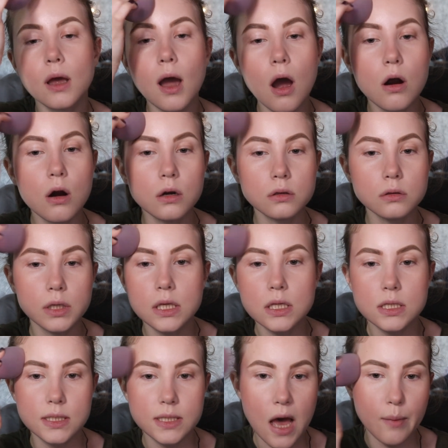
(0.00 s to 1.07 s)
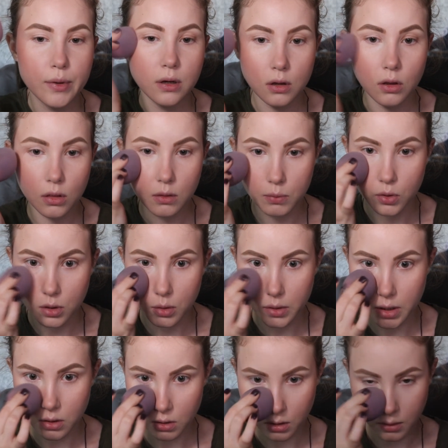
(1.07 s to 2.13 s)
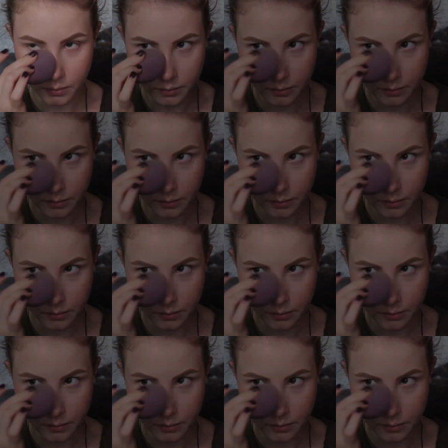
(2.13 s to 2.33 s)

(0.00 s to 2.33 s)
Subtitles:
hardly dabbing the Beauty Blender.